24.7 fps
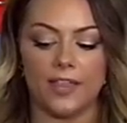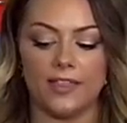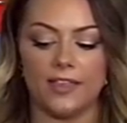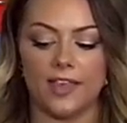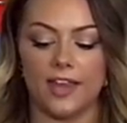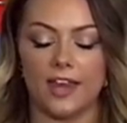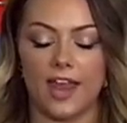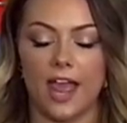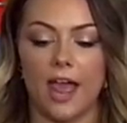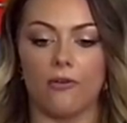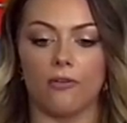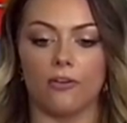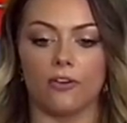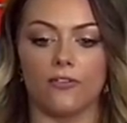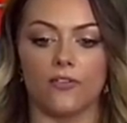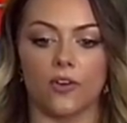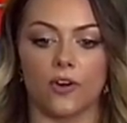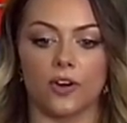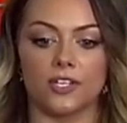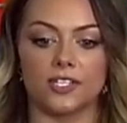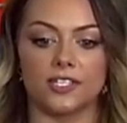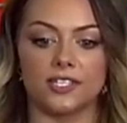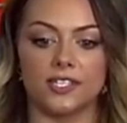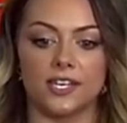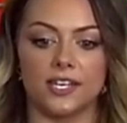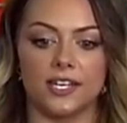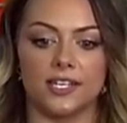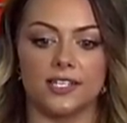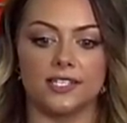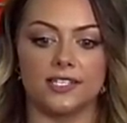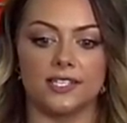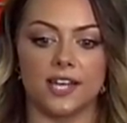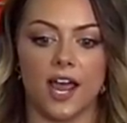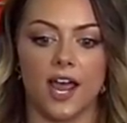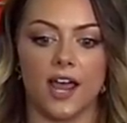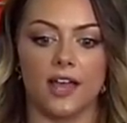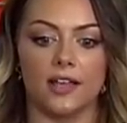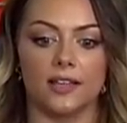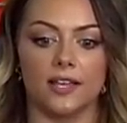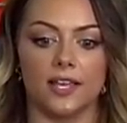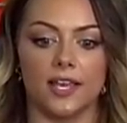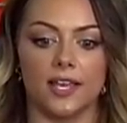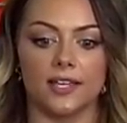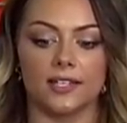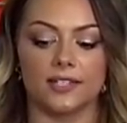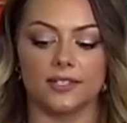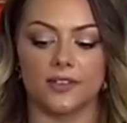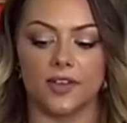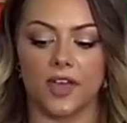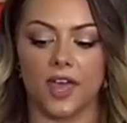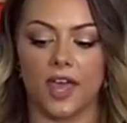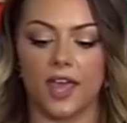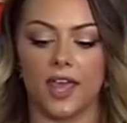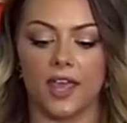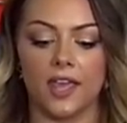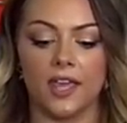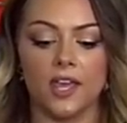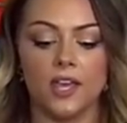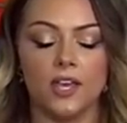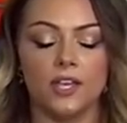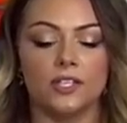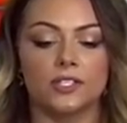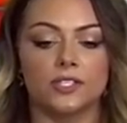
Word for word: and then our varsity stylings, okay?